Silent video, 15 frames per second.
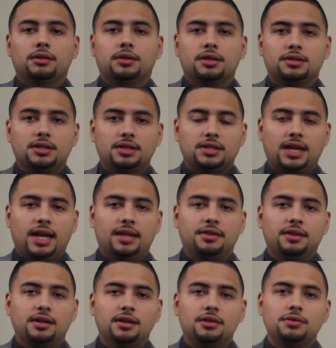This is
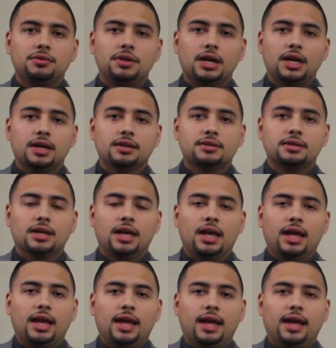Anthony Nunez,
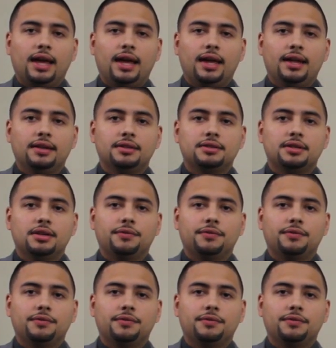and